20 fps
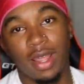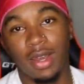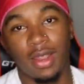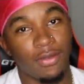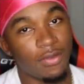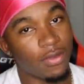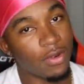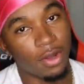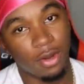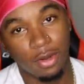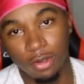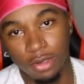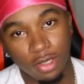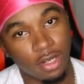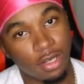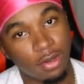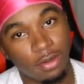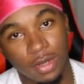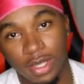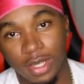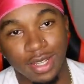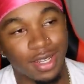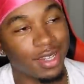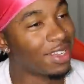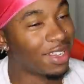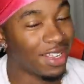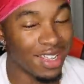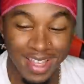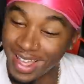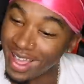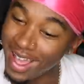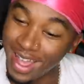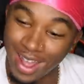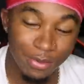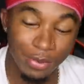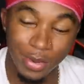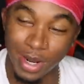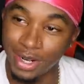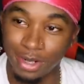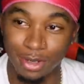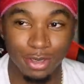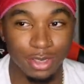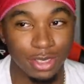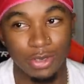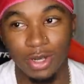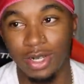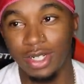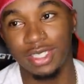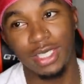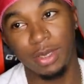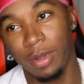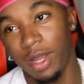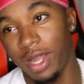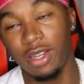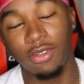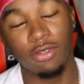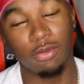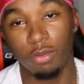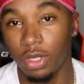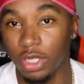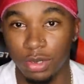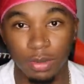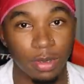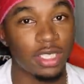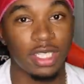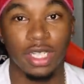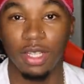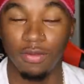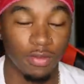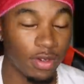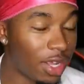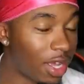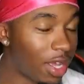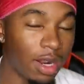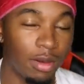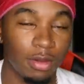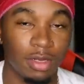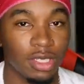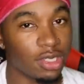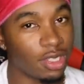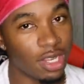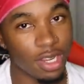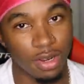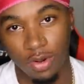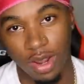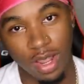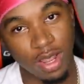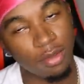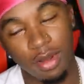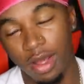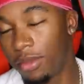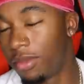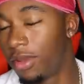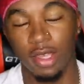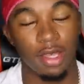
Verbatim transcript: I ain't even hold y'all, man. I'm about to go straight to sleep. I ain't even brushing my teeth. Nothing. I'm just laying right in my